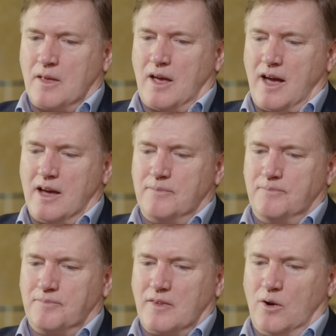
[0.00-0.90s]

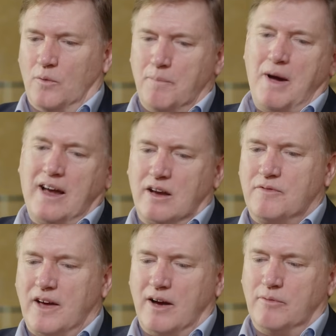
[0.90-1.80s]
And on the back of
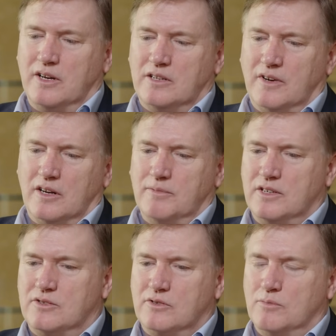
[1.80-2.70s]
that, we develop
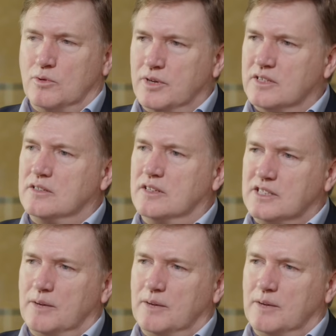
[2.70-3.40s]
these sort of more personalised